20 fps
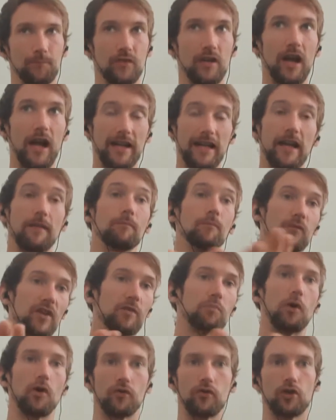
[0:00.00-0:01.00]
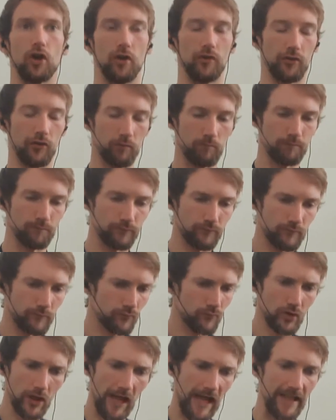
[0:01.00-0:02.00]
Again, there's pros and cons.
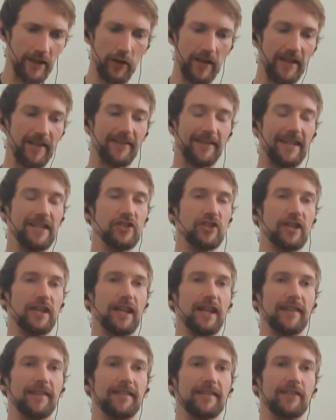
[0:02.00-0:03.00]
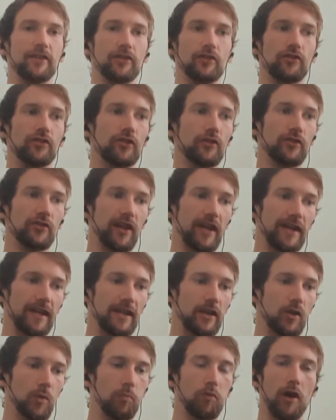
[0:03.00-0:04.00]
Anyway, this teaching is you say a
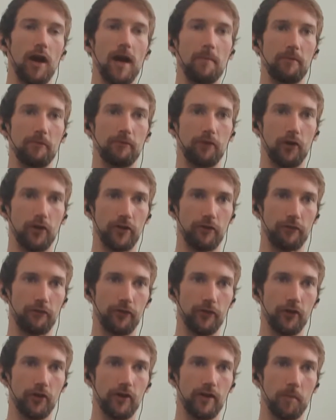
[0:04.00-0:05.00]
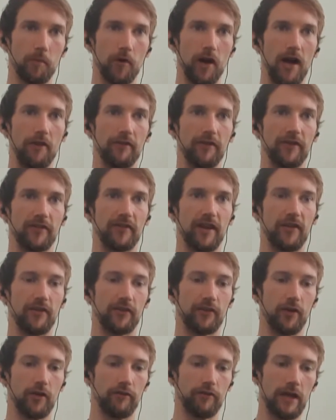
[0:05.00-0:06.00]
little prayer before your food, a prayer in the
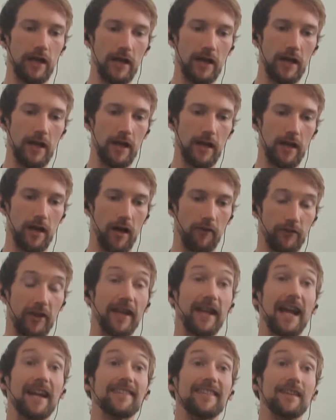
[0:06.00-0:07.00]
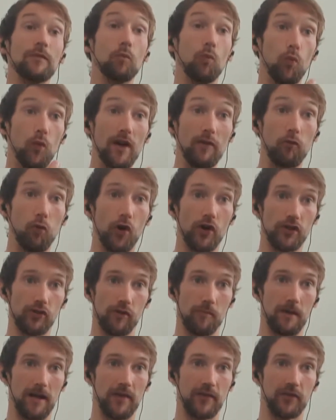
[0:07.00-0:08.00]
sense of connecting with what
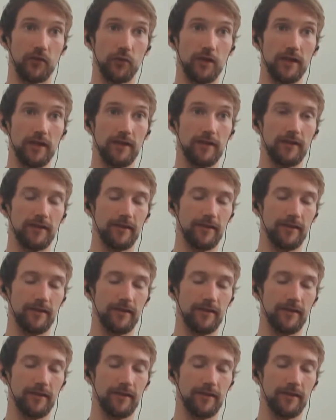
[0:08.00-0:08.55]
you're about to eat.